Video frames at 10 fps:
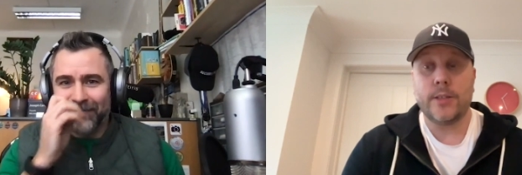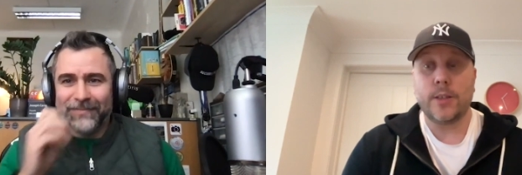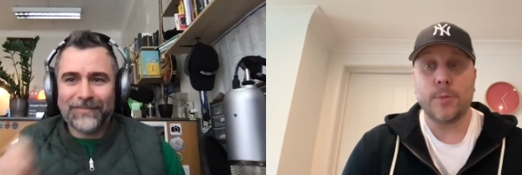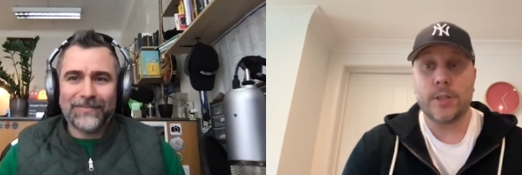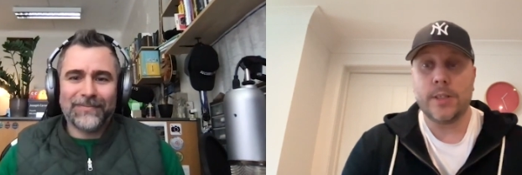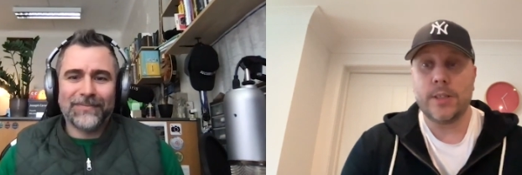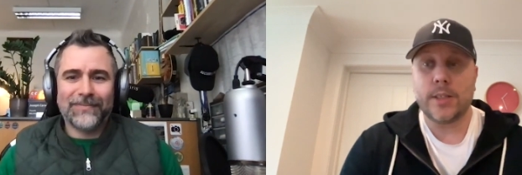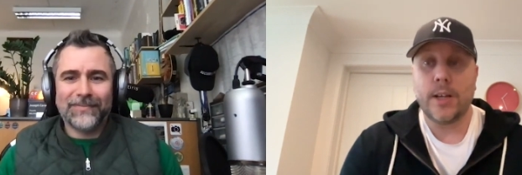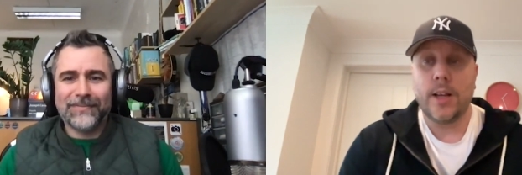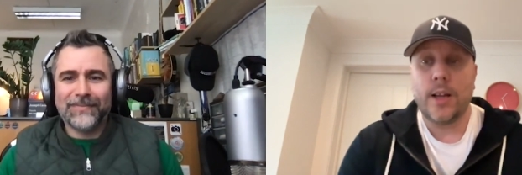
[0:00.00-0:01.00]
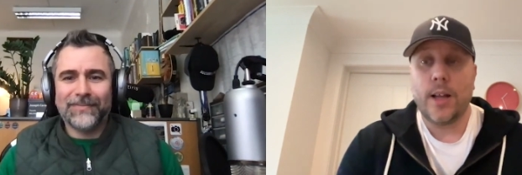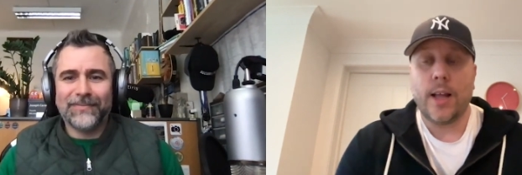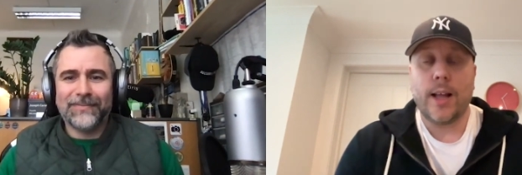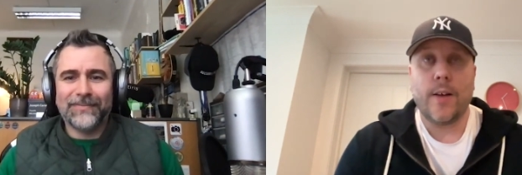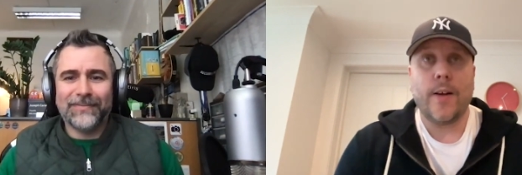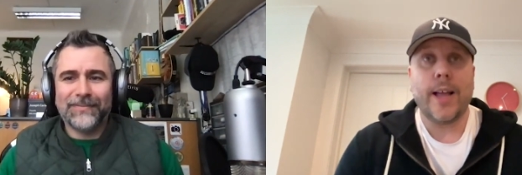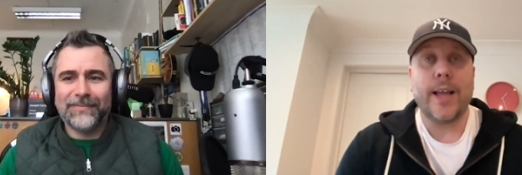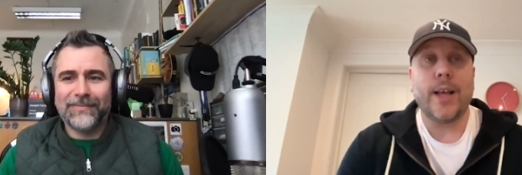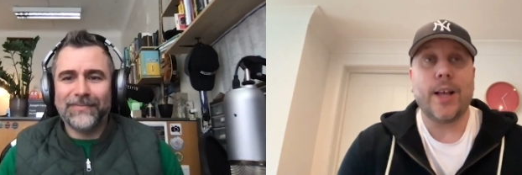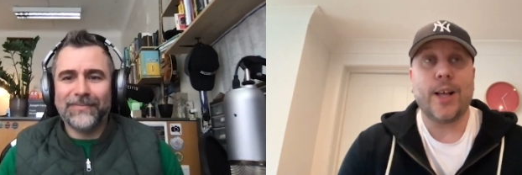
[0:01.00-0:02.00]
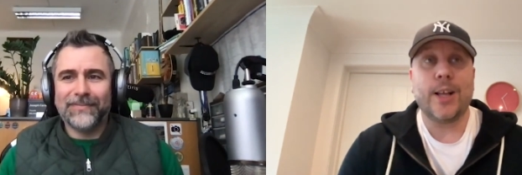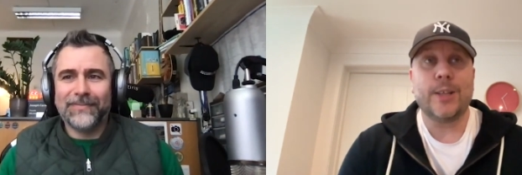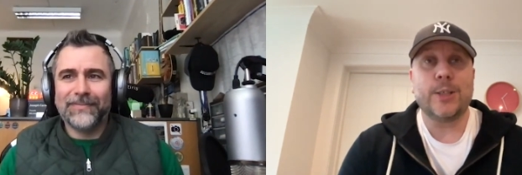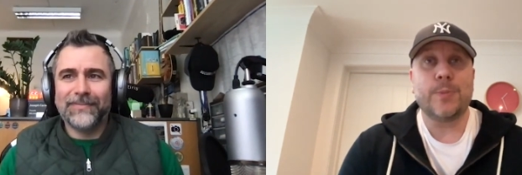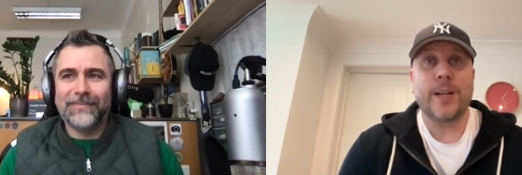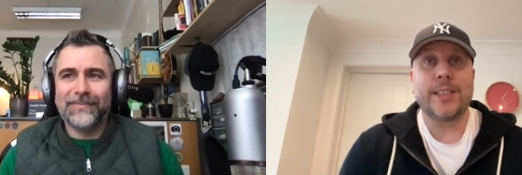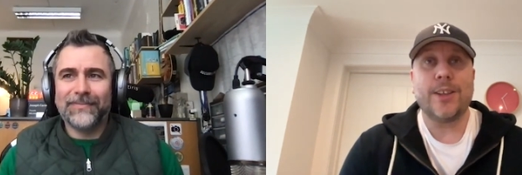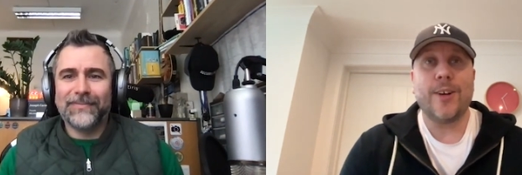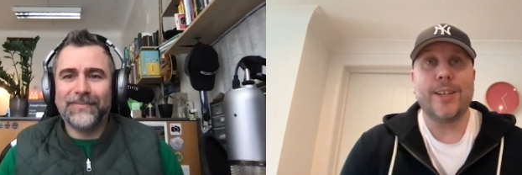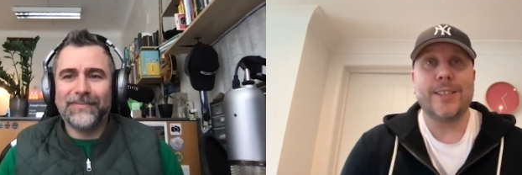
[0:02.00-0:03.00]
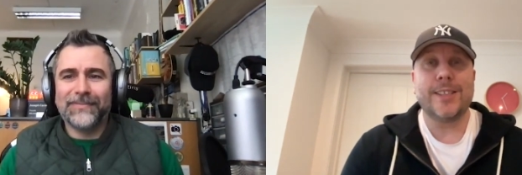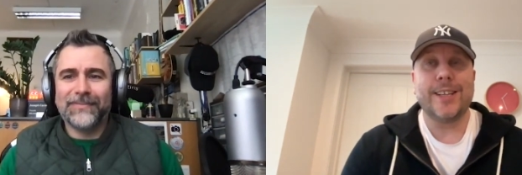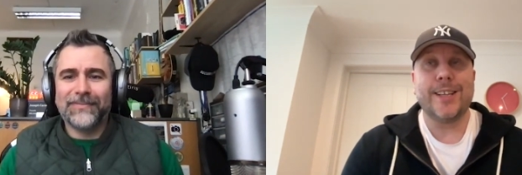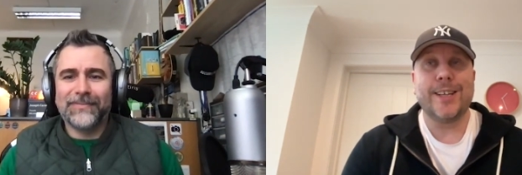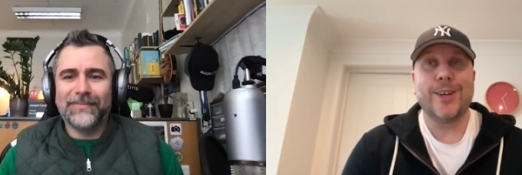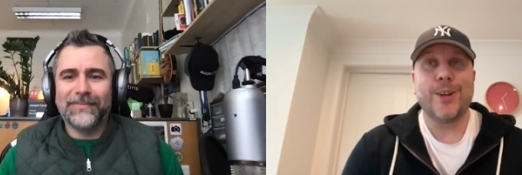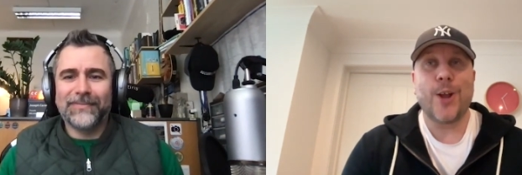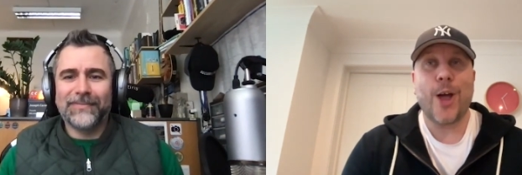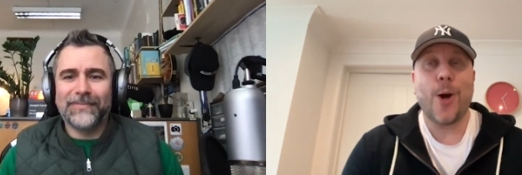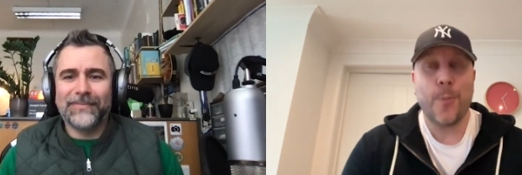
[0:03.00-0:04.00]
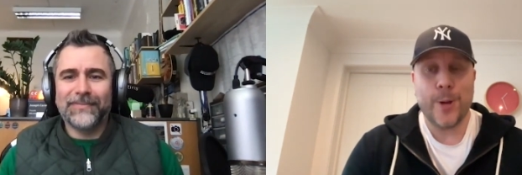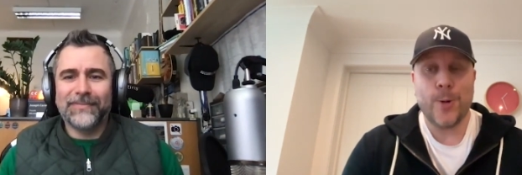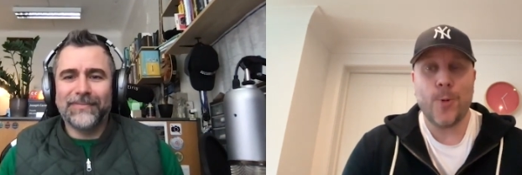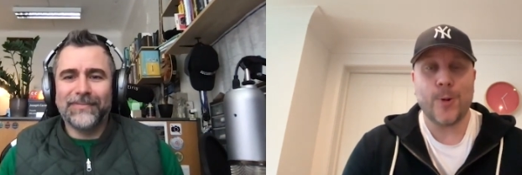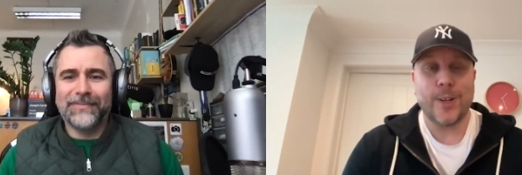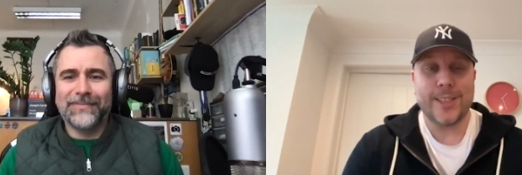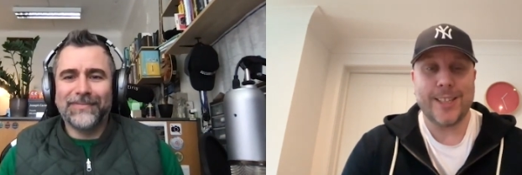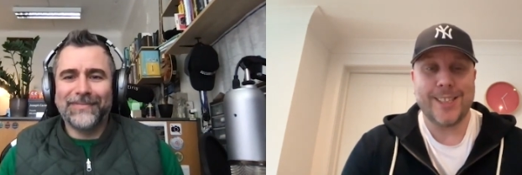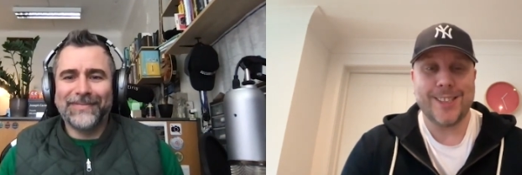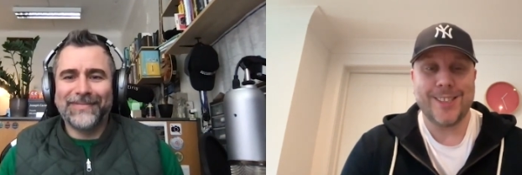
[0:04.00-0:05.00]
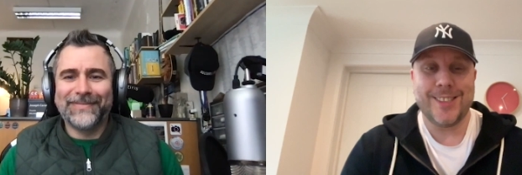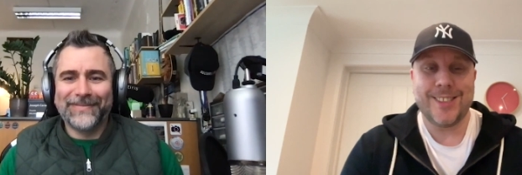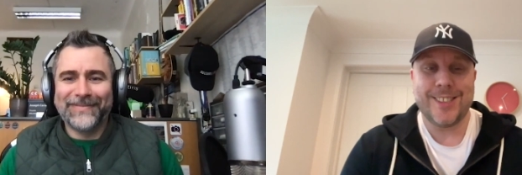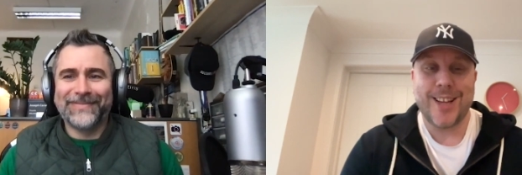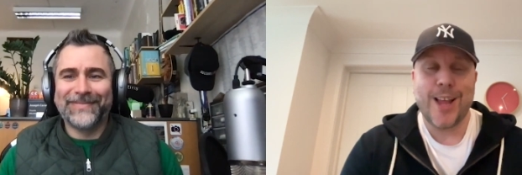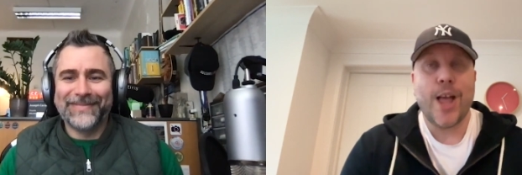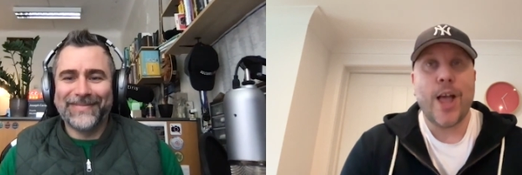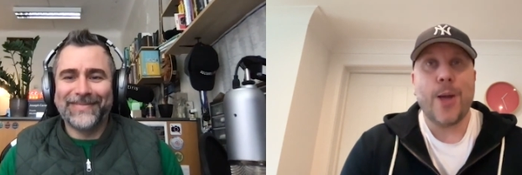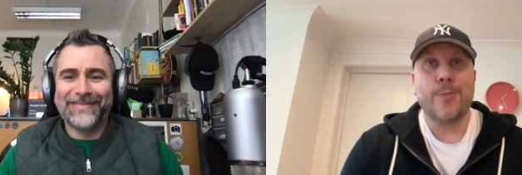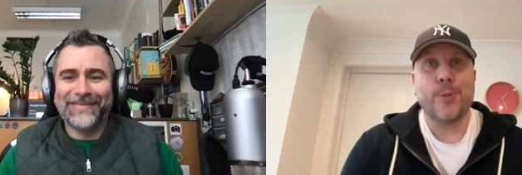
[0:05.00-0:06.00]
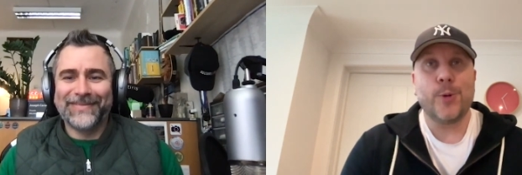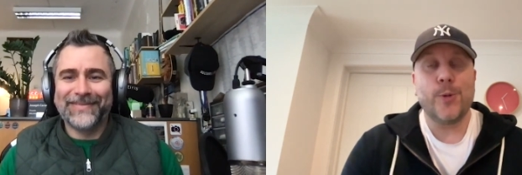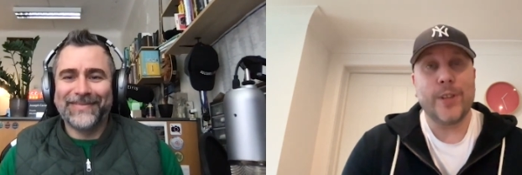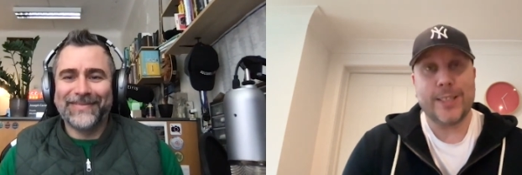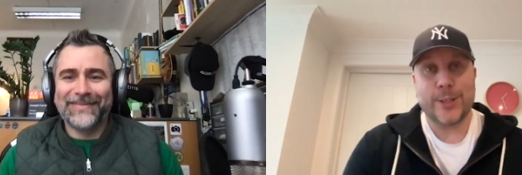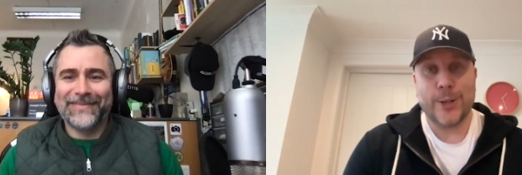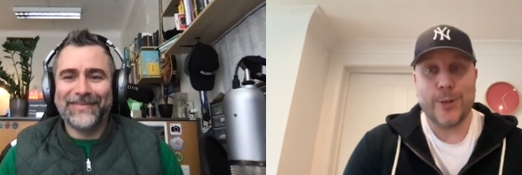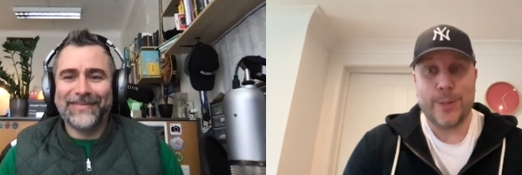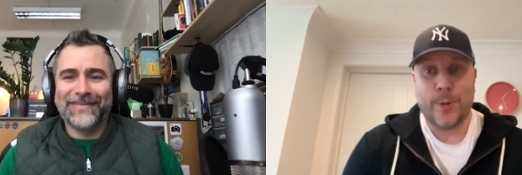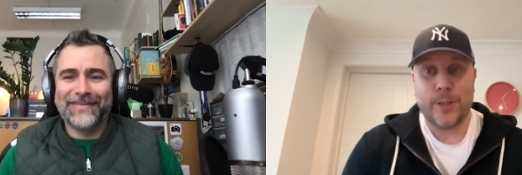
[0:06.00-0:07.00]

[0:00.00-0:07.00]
Speaker 1: consultant. I uh, specialize in helping organizations improve their security